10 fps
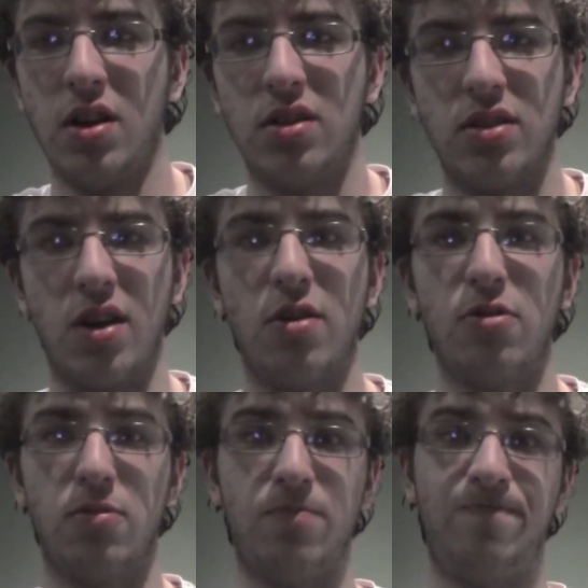
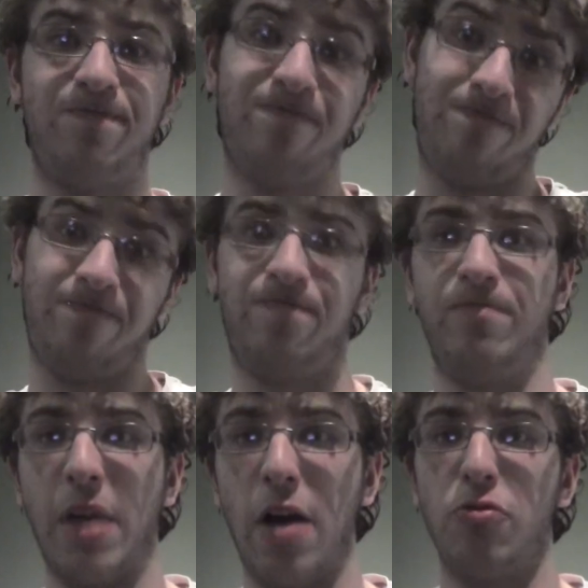So,
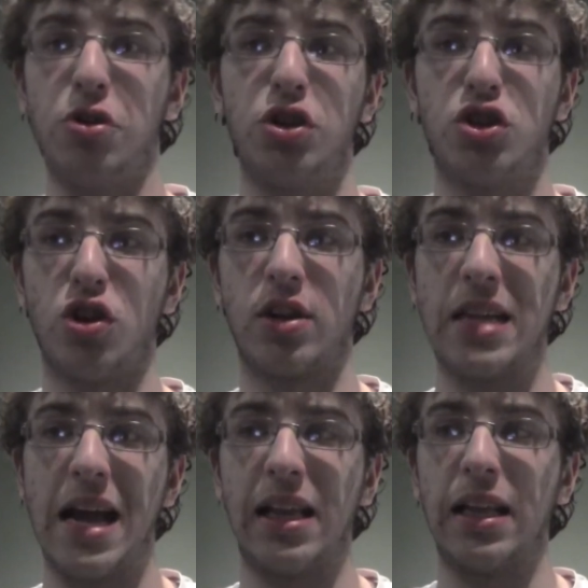not really sure
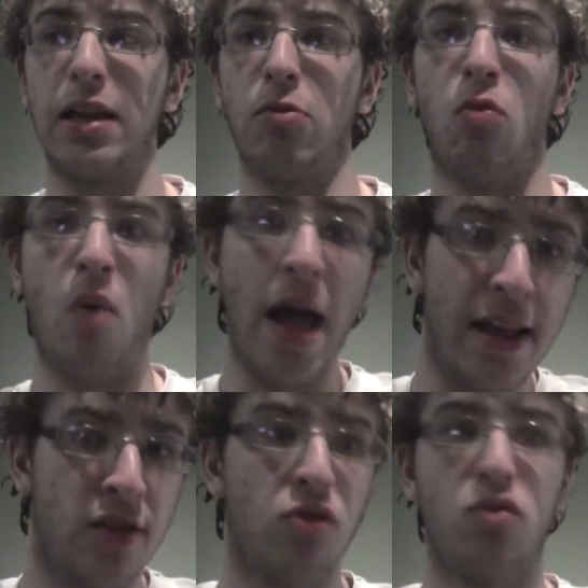exactly
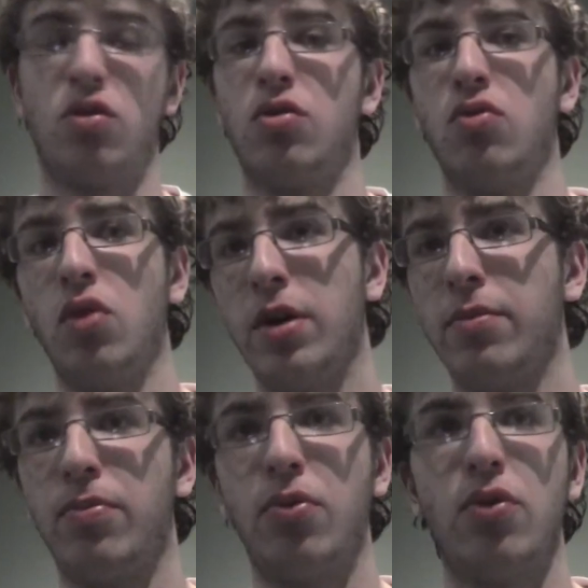when or
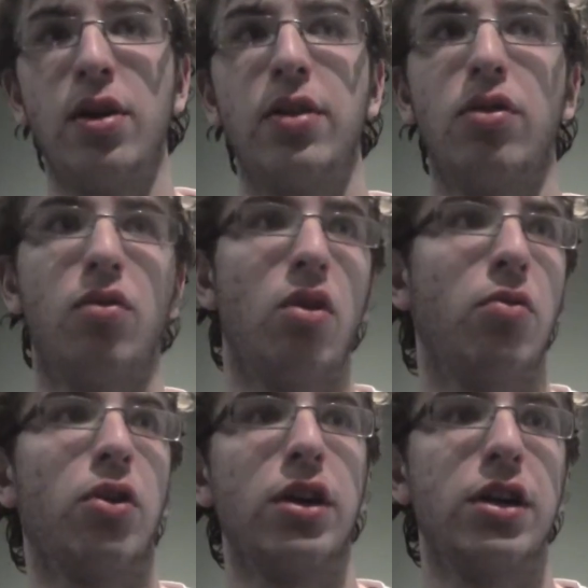what point or what
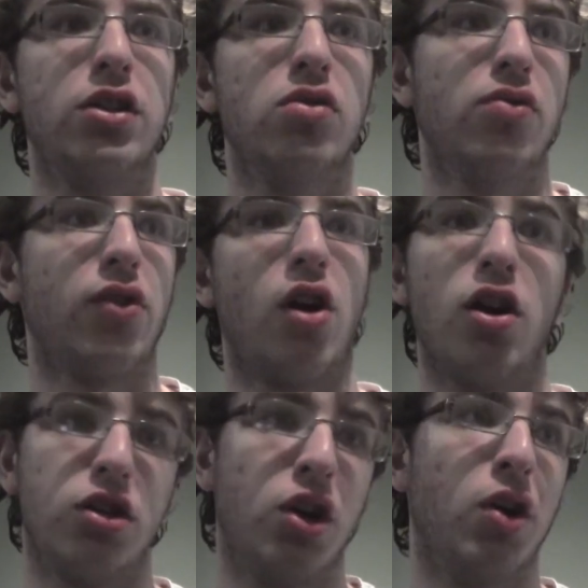we're going to do in
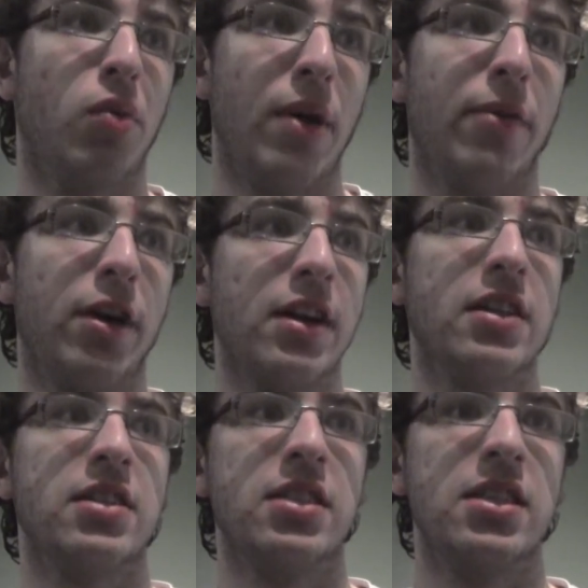regard to when we're going
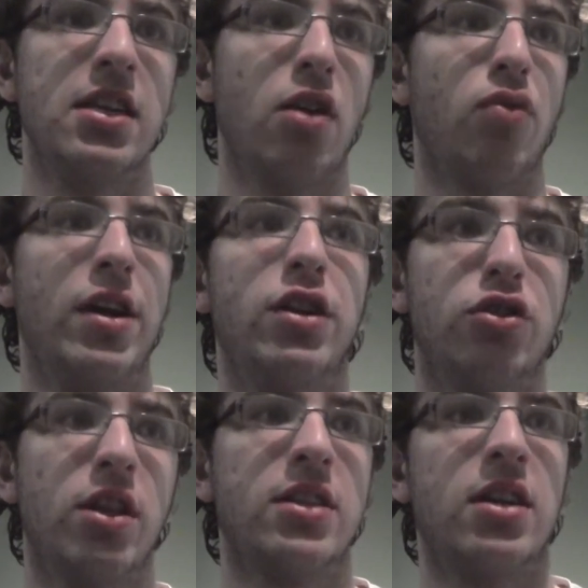to see a
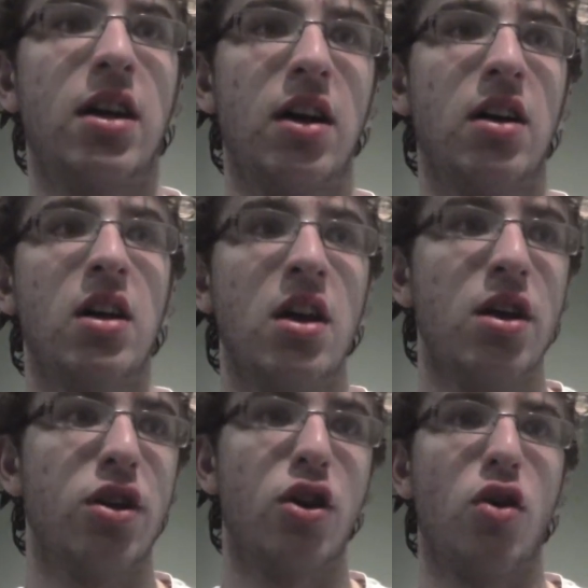Ranger that's going to,
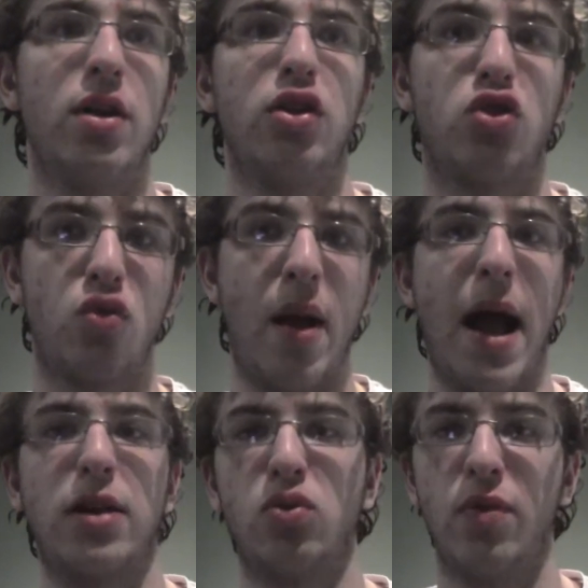you know,
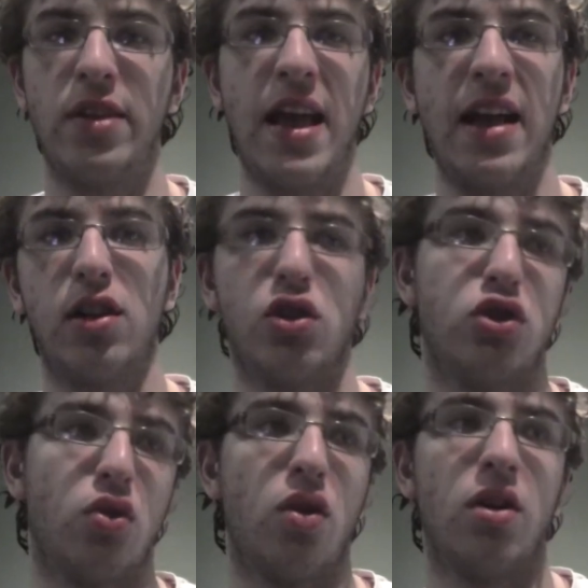interact with the
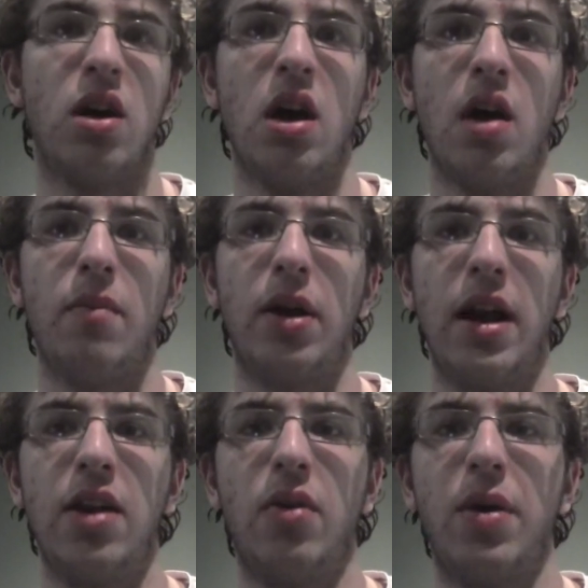Ankylozord. But
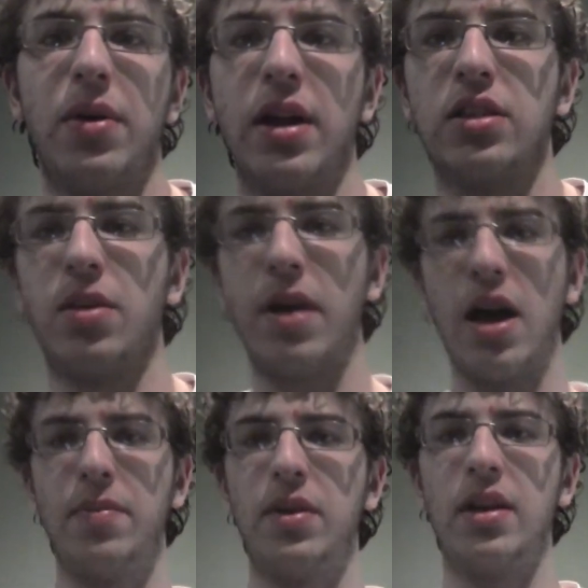anyway, what ends up
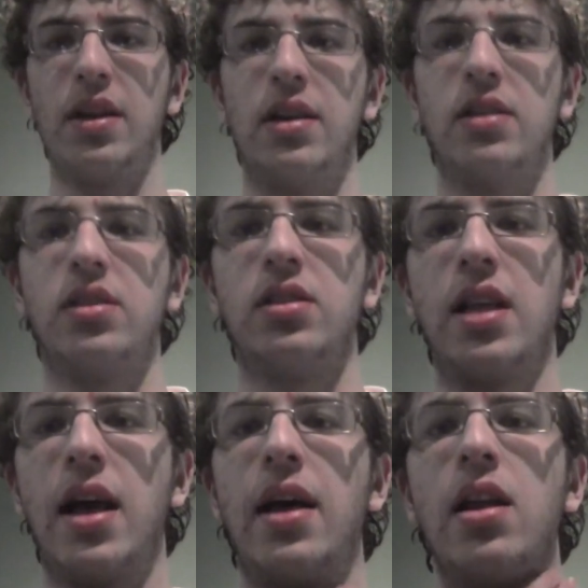happening is, is
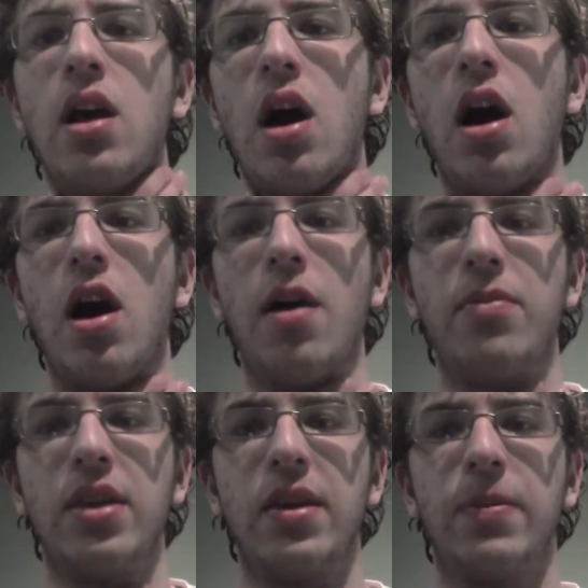that um,
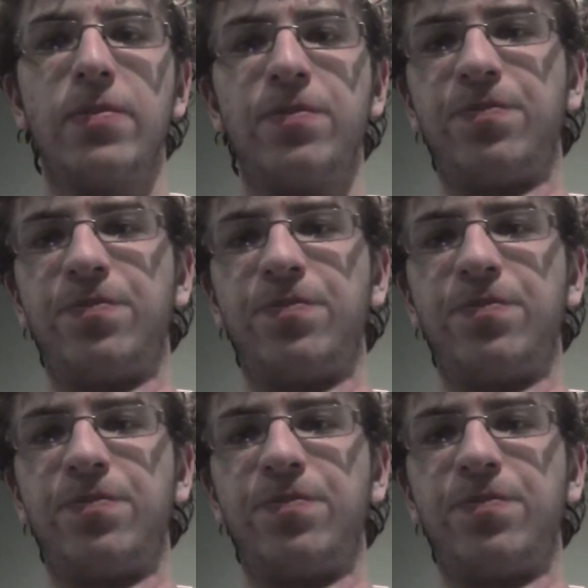the...